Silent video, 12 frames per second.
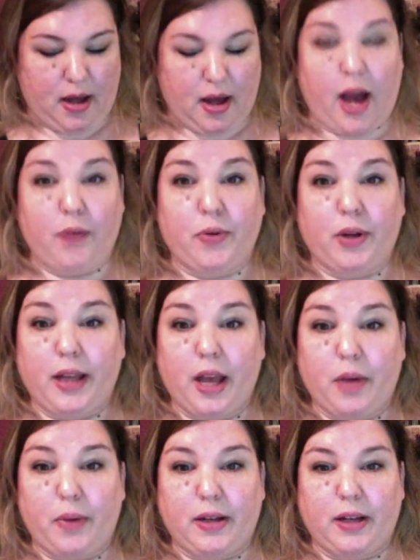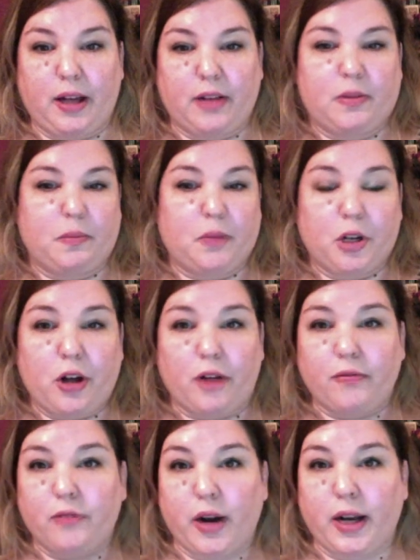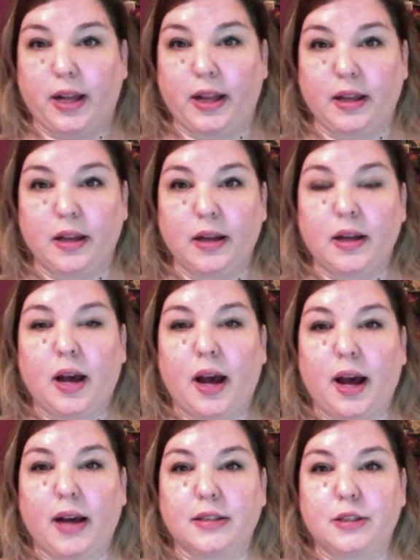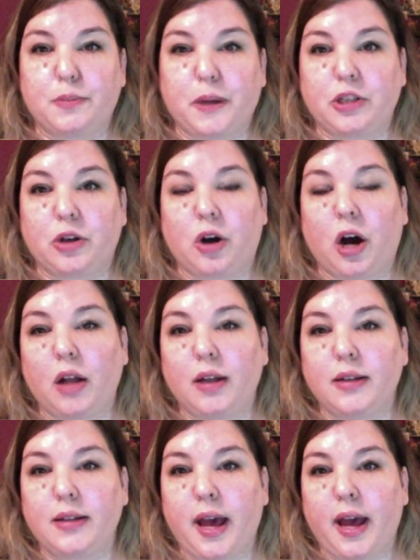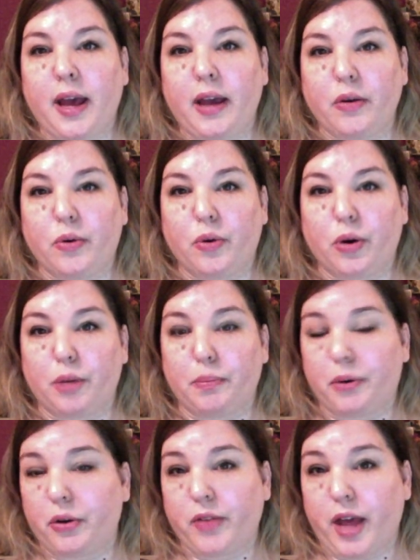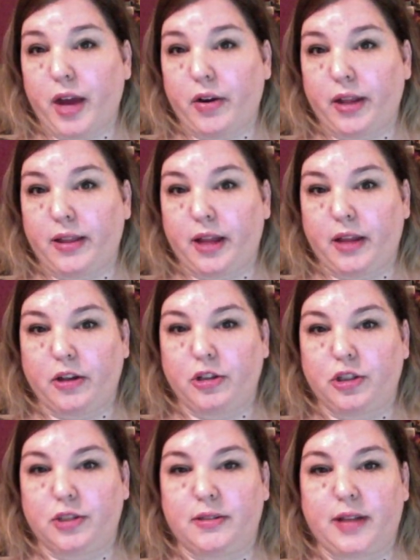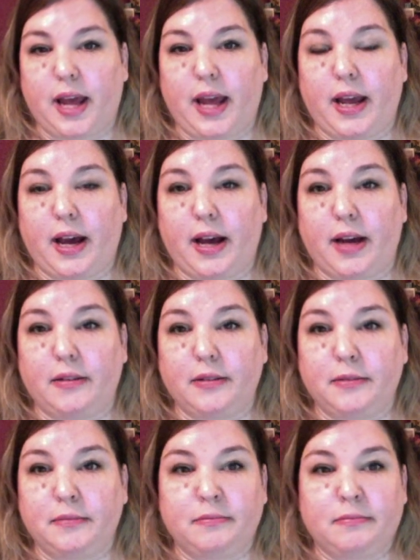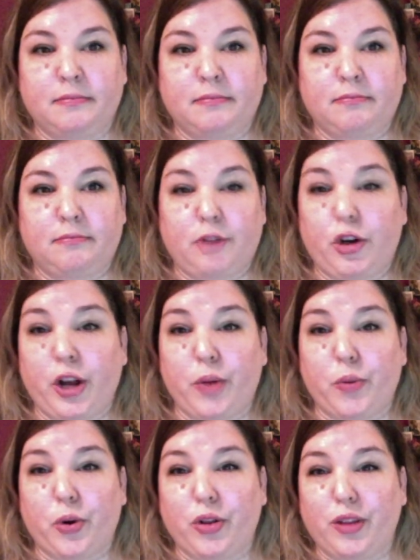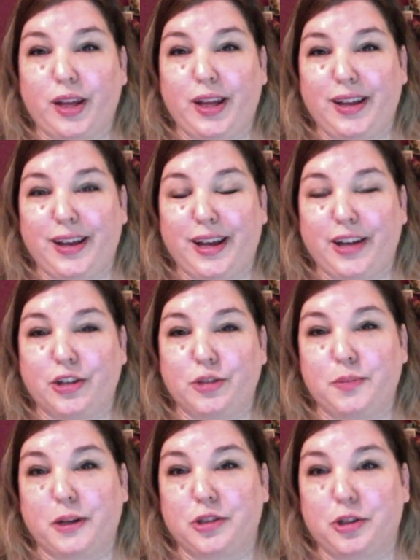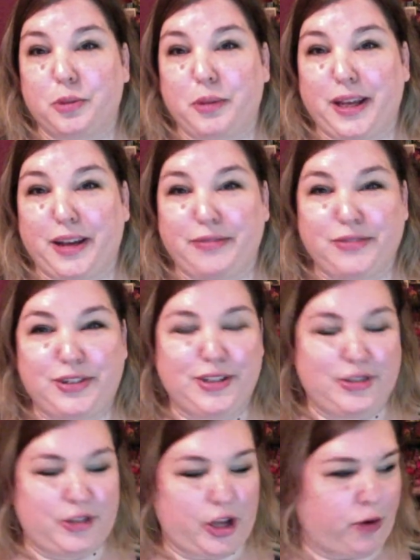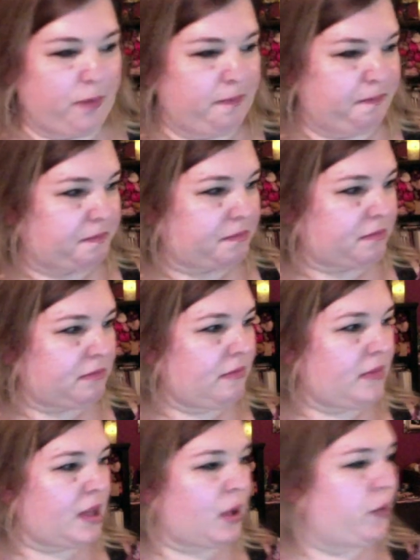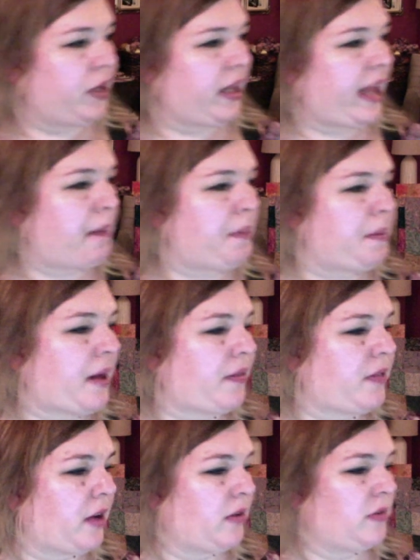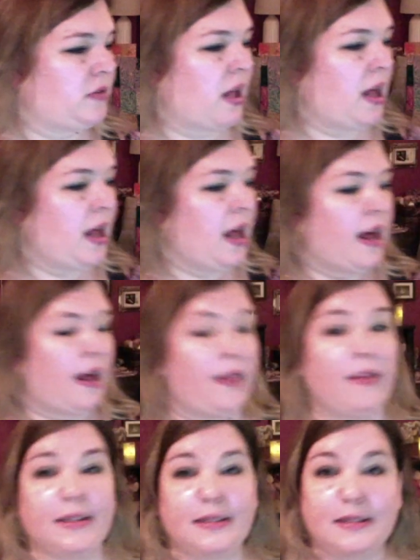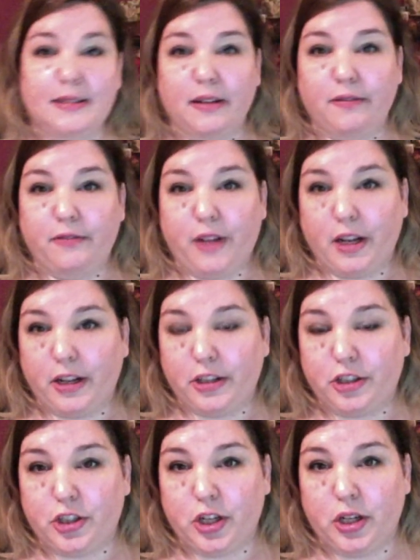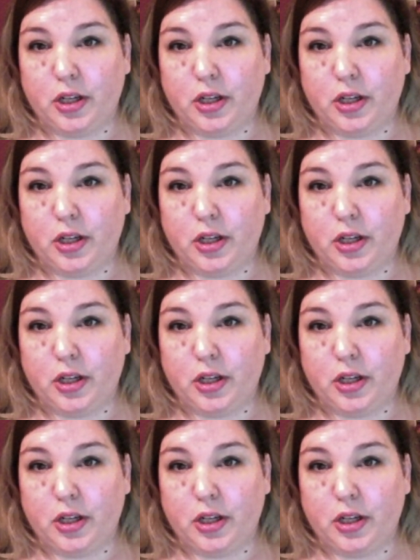I really can't wait to get them. They're not for any special holiday or birthday or anything. They're just your knit worthy and your special to me gift. So I'm really happy about those. And this isn't finished